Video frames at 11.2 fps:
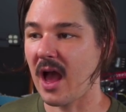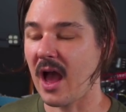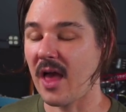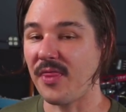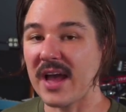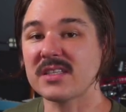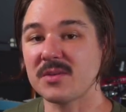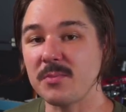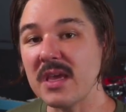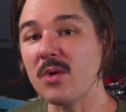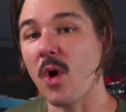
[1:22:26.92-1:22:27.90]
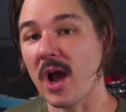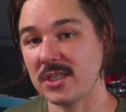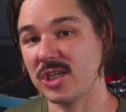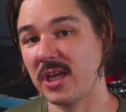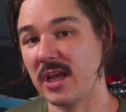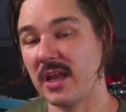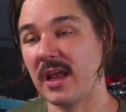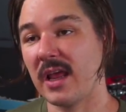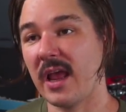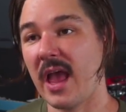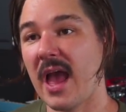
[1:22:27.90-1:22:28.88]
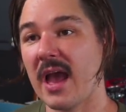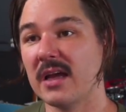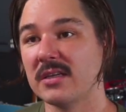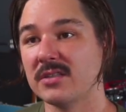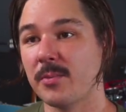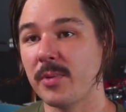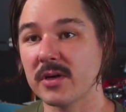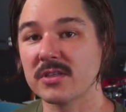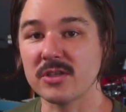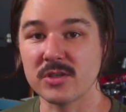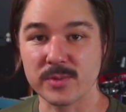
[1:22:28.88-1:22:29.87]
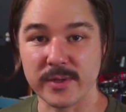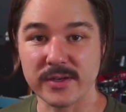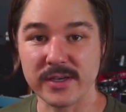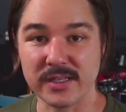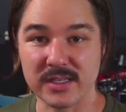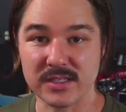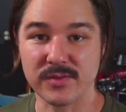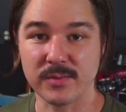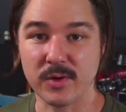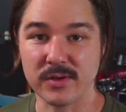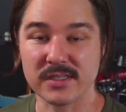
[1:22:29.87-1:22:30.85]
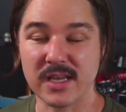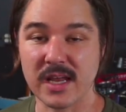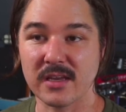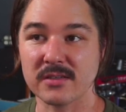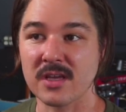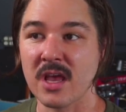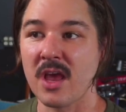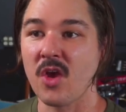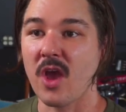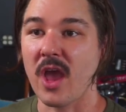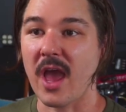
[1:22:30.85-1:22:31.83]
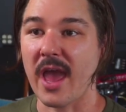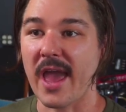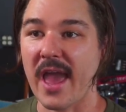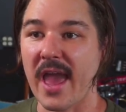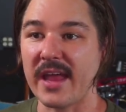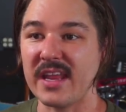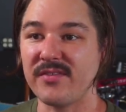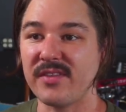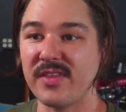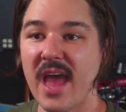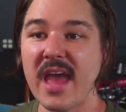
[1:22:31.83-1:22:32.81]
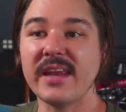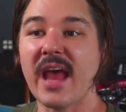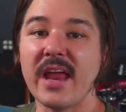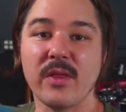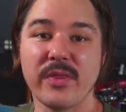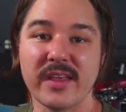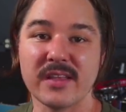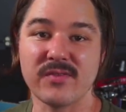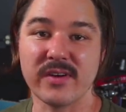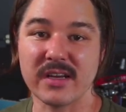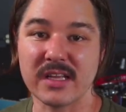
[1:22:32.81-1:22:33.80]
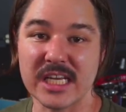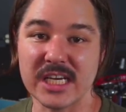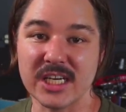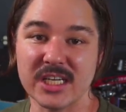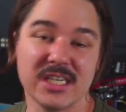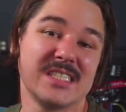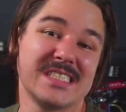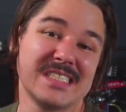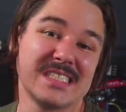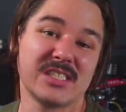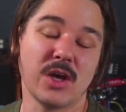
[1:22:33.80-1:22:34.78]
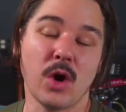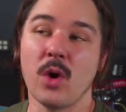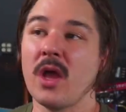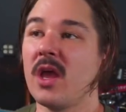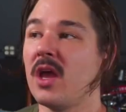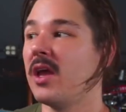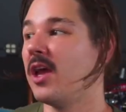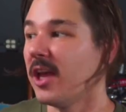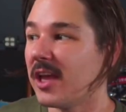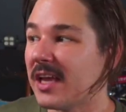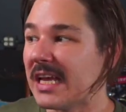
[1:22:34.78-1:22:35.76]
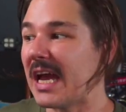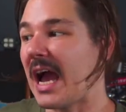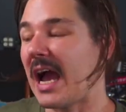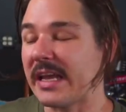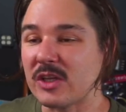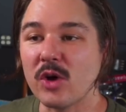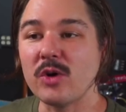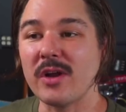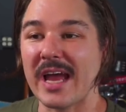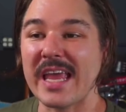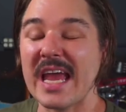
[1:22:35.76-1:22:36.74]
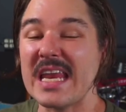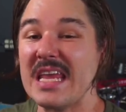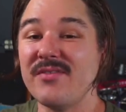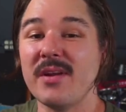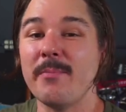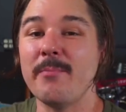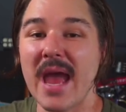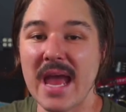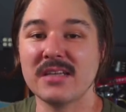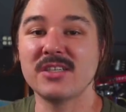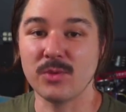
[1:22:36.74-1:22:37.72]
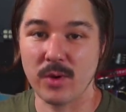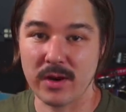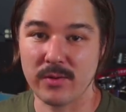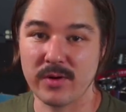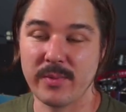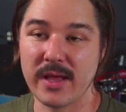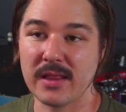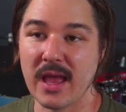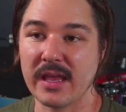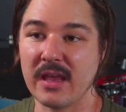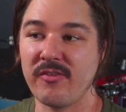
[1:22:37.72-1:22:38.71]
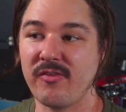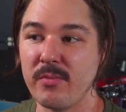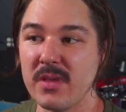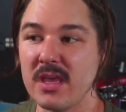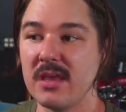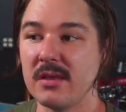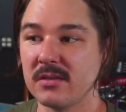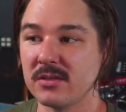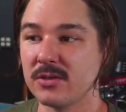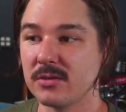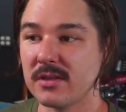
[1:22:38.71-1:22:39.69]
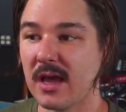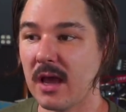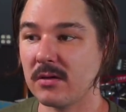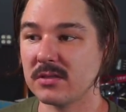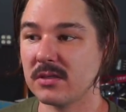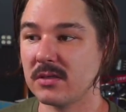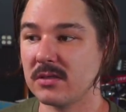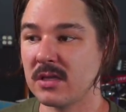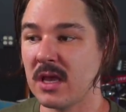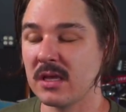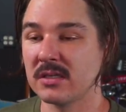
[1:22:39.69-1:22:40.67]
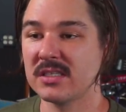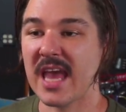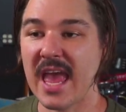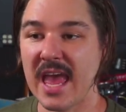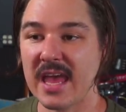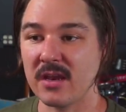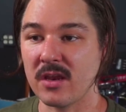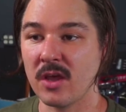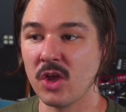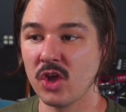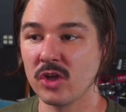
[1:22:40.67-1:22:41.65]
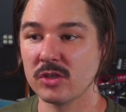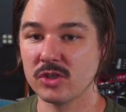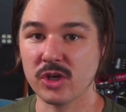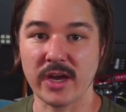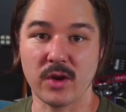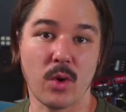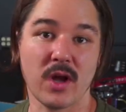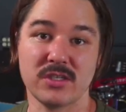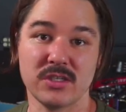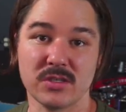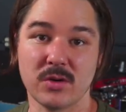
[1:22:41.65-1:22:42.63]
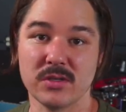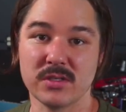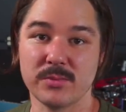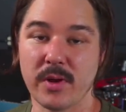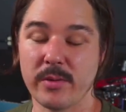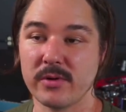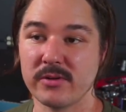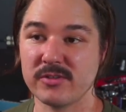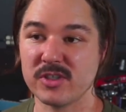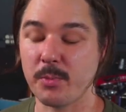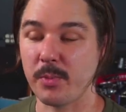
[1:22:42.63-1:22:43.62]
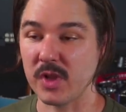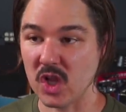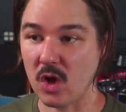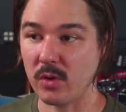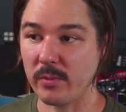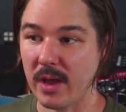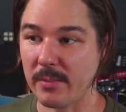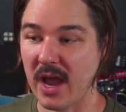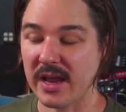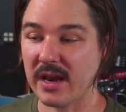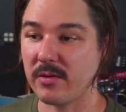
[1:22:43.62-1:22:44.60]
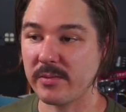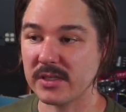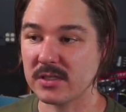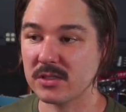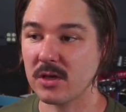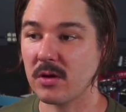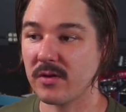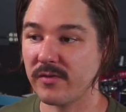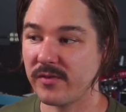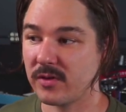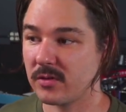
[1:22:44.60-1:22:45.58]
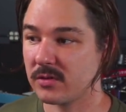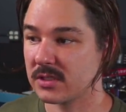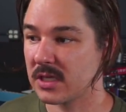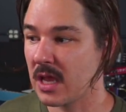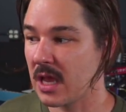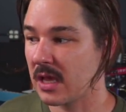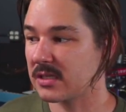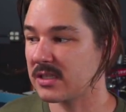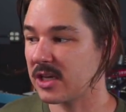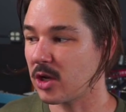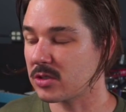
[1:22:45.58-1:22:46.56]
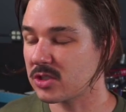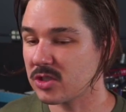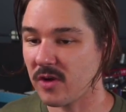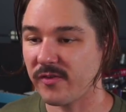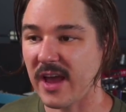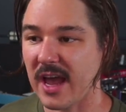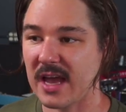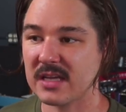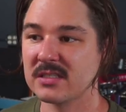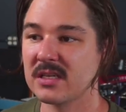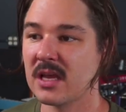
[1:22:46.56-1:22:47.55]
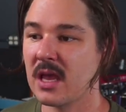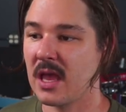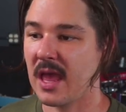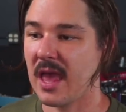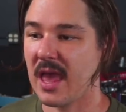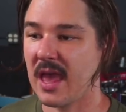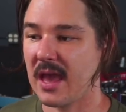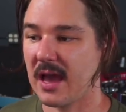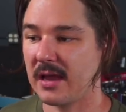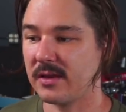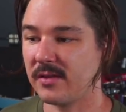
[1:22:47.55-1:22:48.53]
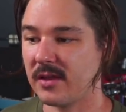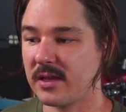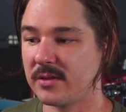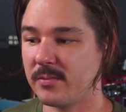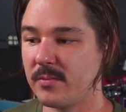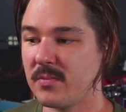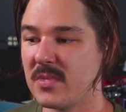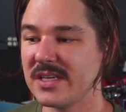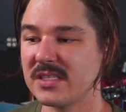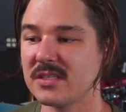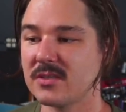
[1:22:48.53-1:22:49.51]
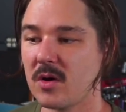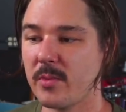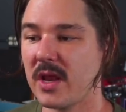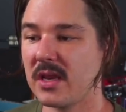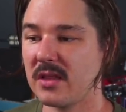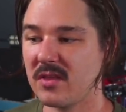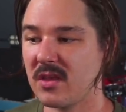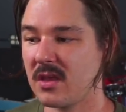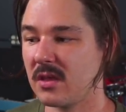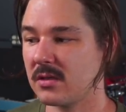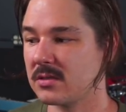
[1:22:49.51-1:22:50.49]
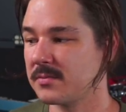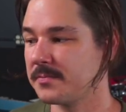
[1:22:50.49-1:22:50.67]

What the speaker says: that's me watching it as a person who's been doing this for more than 10 years. And even then, I don't think it's very clear. So I can't even imagine what it would have been like if me in 2010 tried to watch this course. It probably would have just blown my mind. I would have been so confused because they go so fast and they miss so many things.